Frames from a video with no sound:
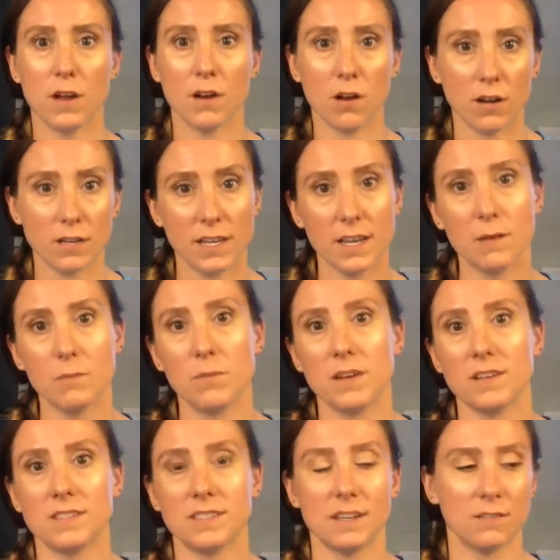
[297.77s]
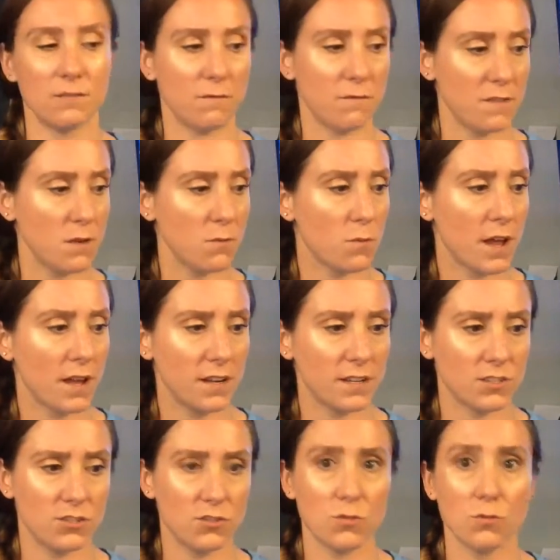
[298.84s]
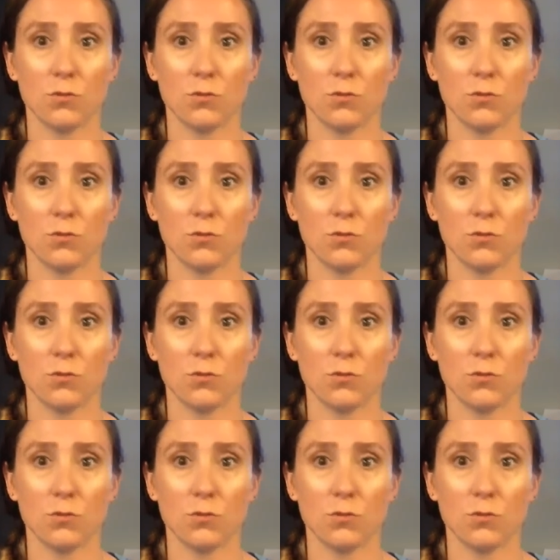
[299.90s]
on campus and feet wet into